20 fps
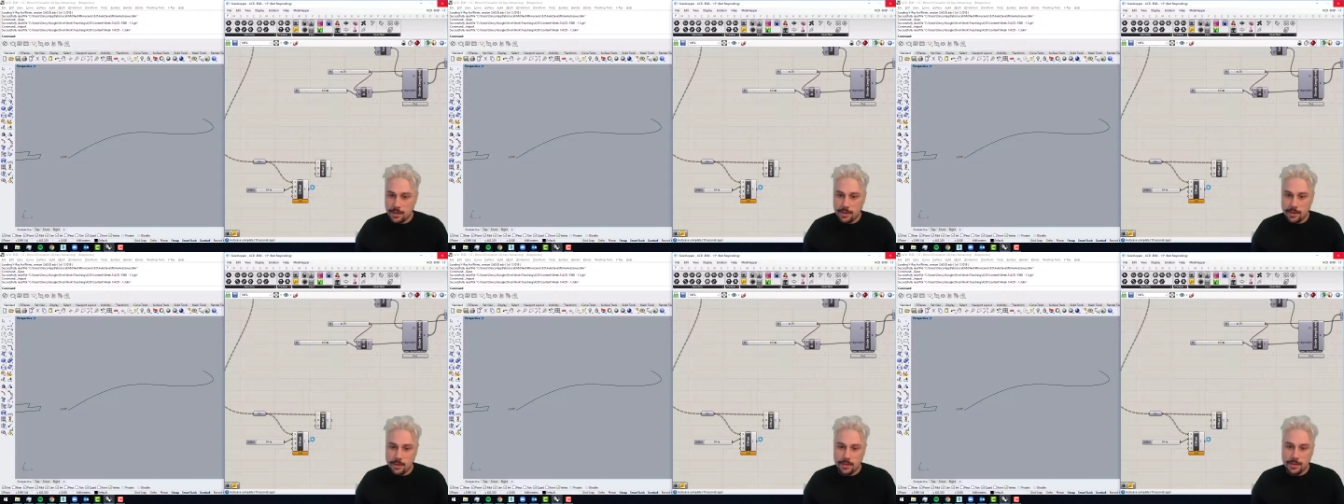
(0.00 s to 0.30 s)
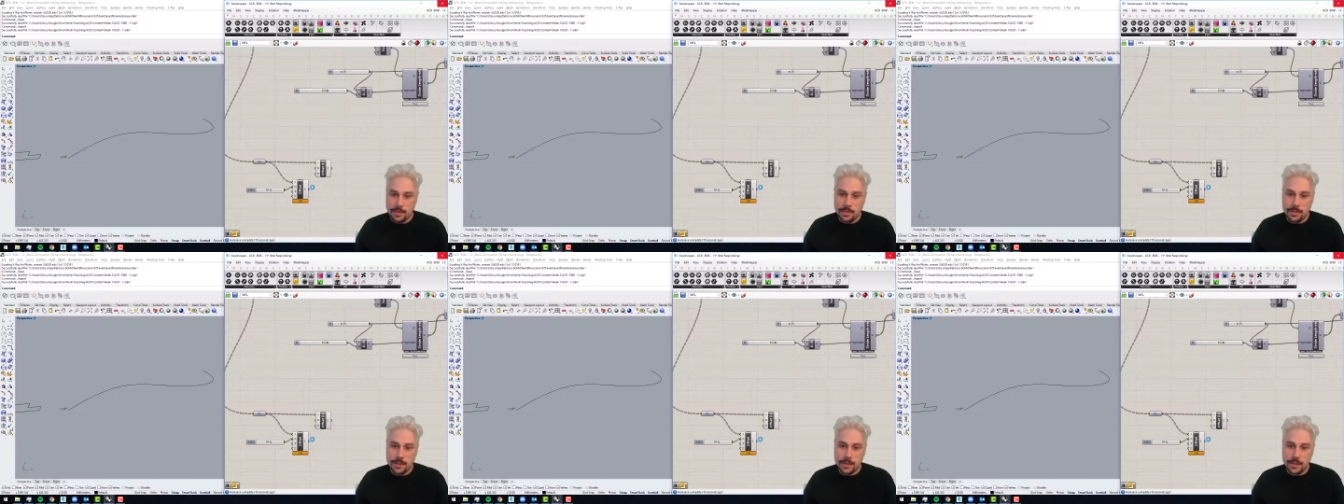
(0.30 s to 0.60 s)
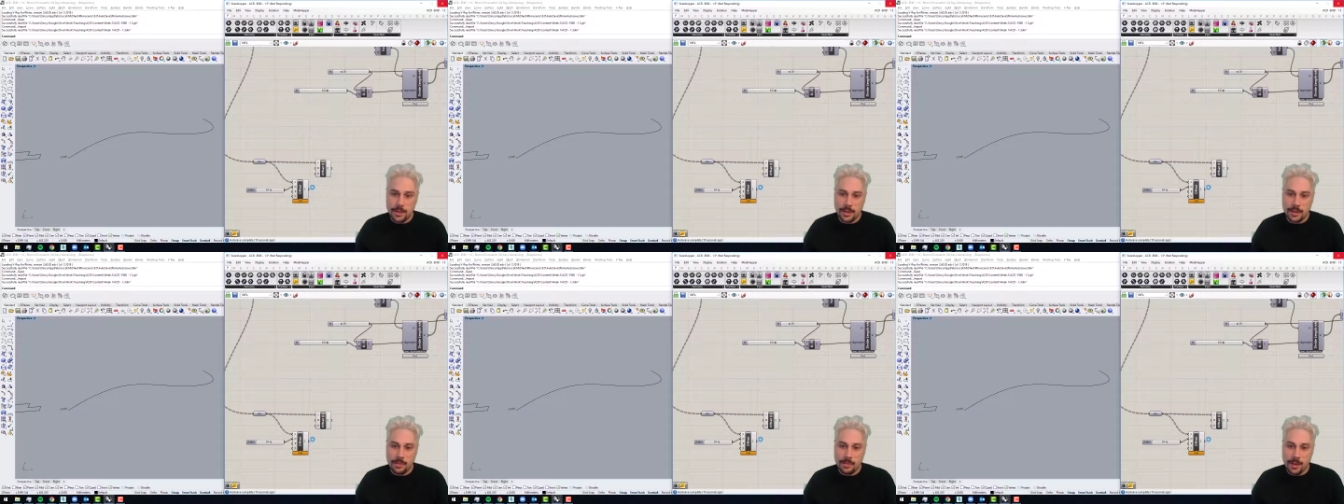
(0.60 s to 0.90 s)
Oh.
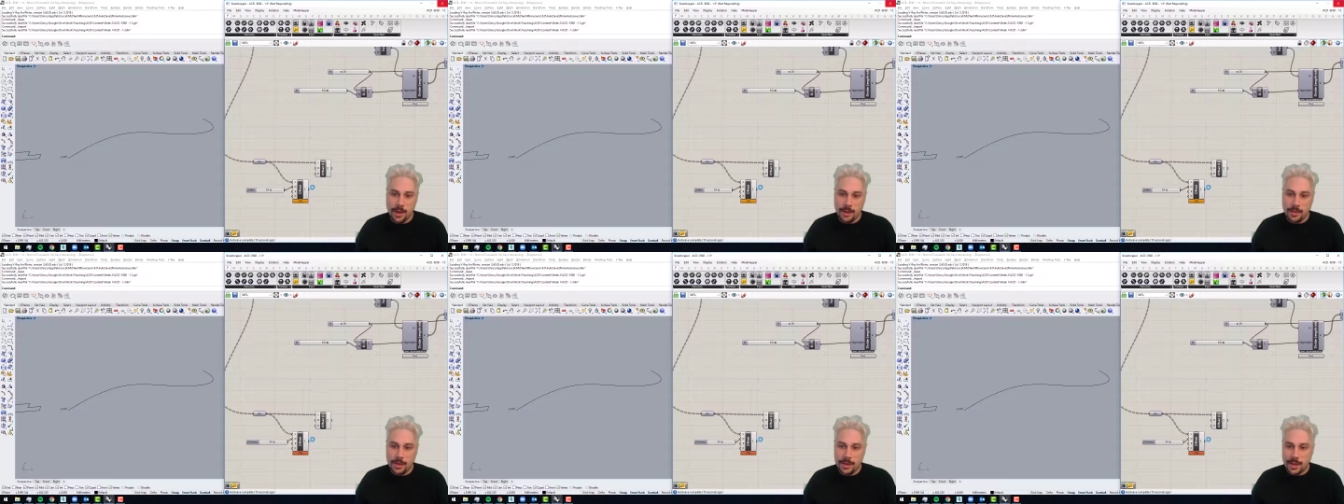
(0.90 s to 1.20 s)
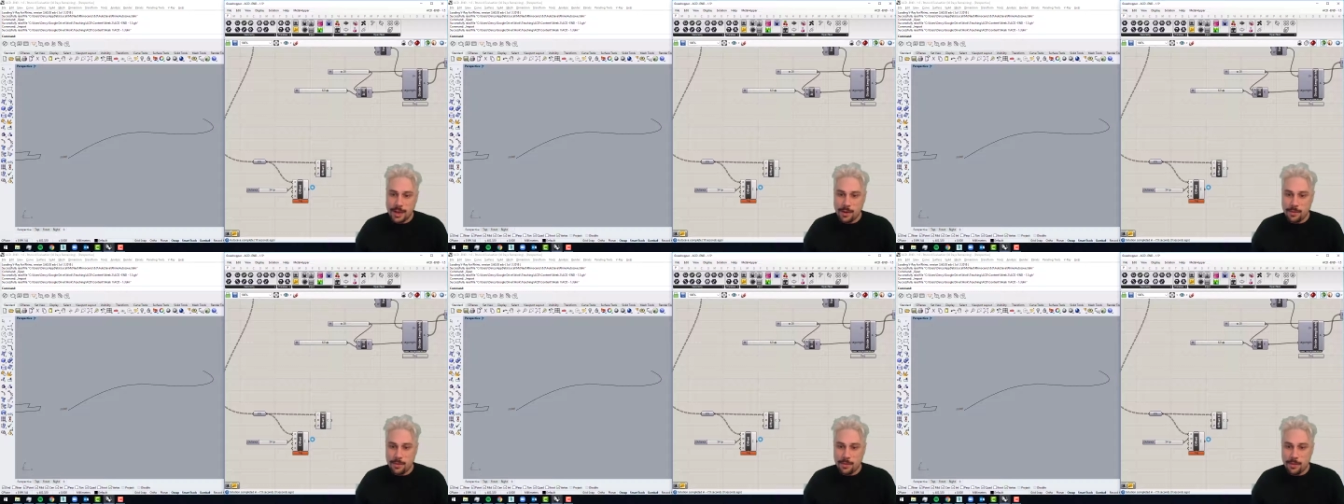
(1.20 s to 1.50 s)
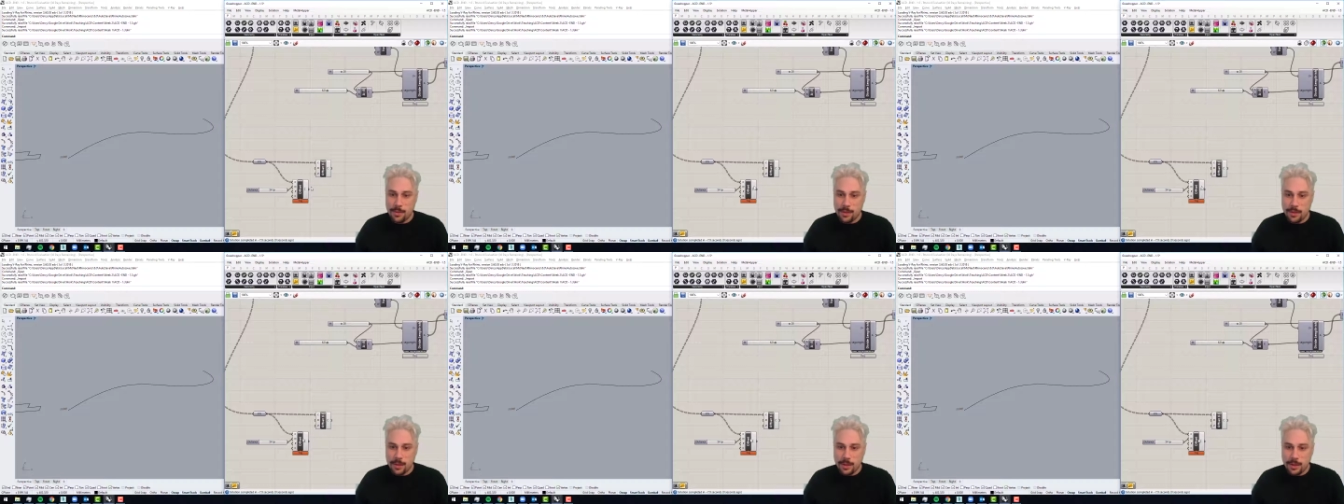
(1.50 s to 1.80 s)
Maybe a couple
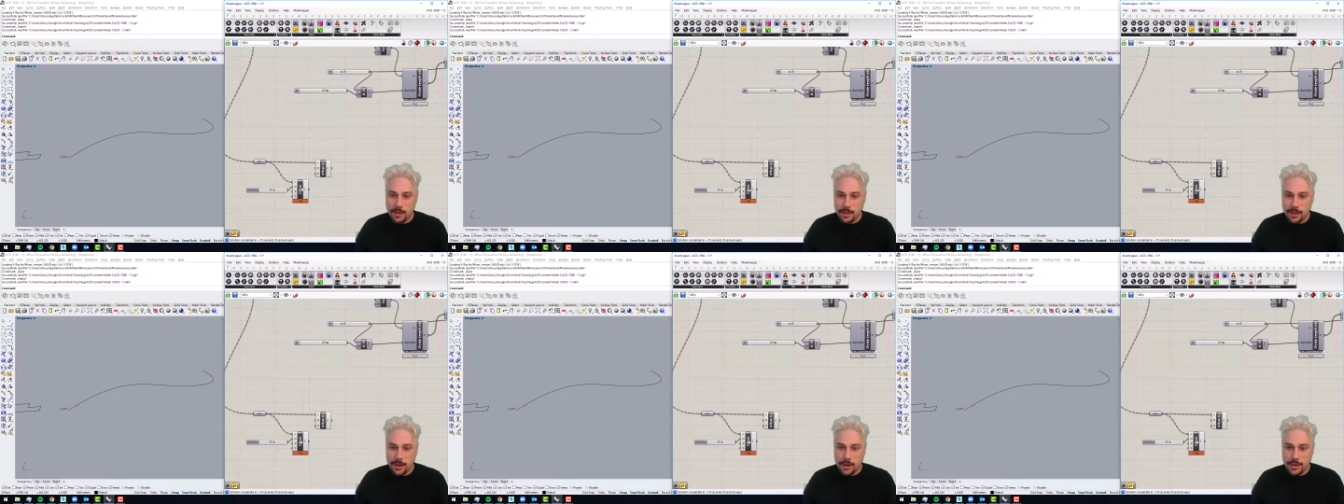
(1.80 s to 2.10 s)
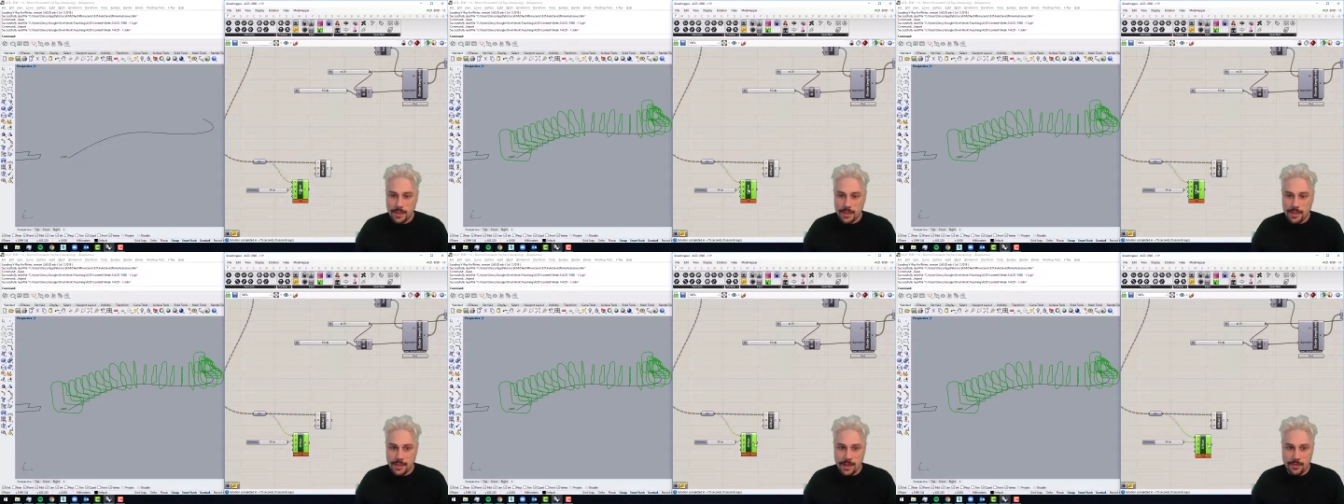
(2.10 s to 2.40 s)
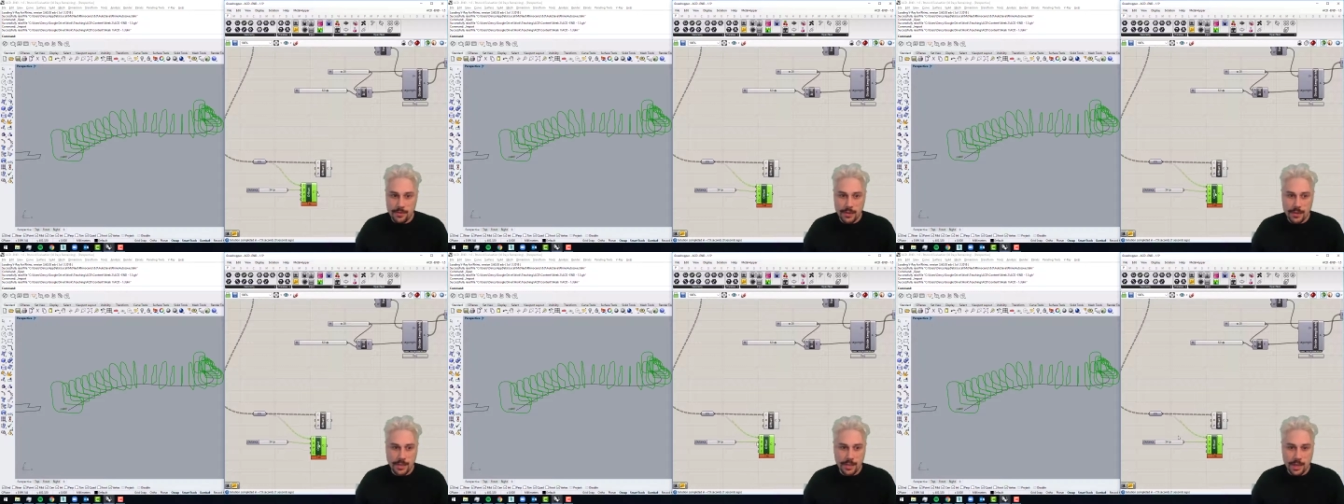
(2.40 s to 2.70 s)
more. Oh, there we go,
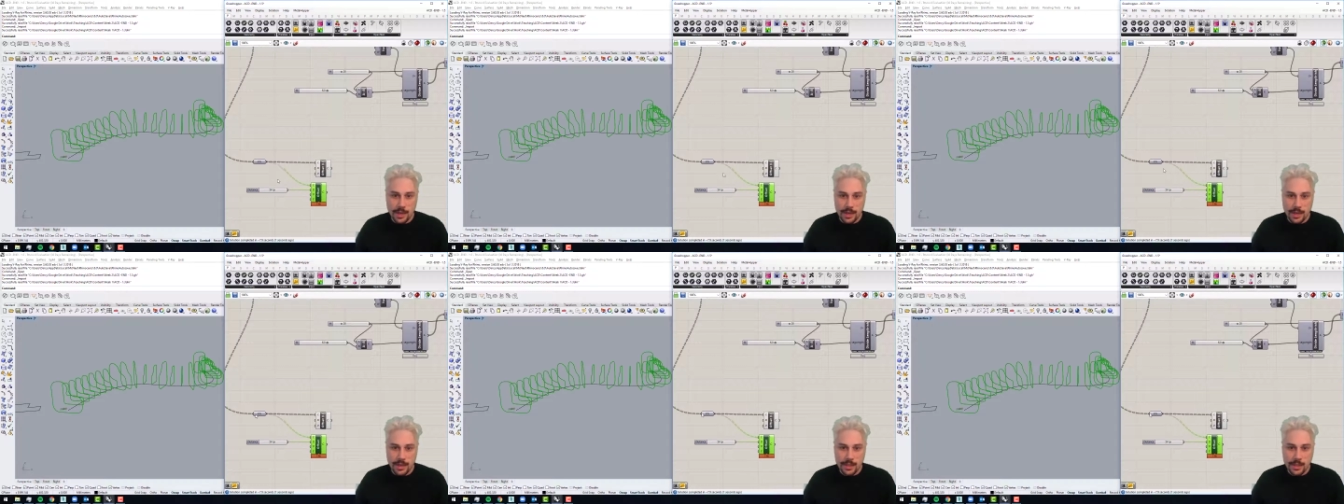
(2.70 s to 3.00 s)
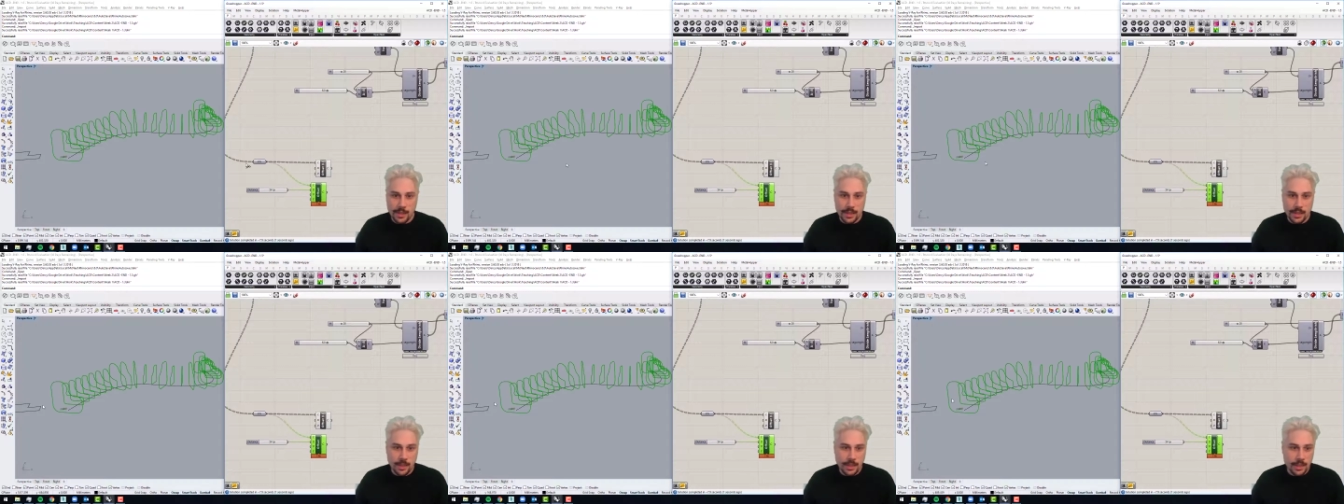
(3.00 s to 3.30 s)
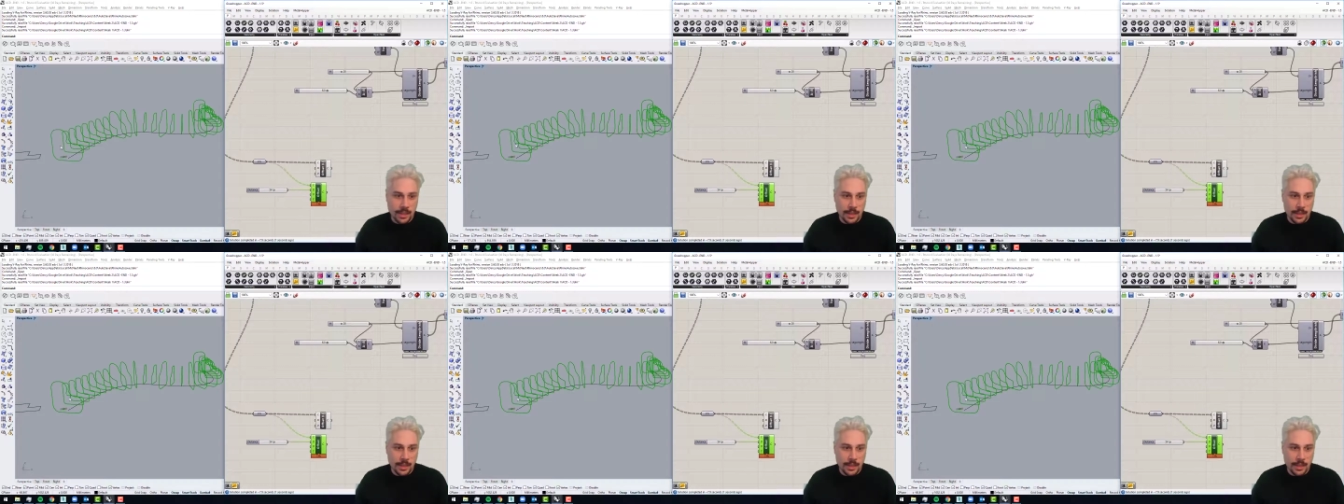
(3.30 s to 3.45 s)
7 seconds.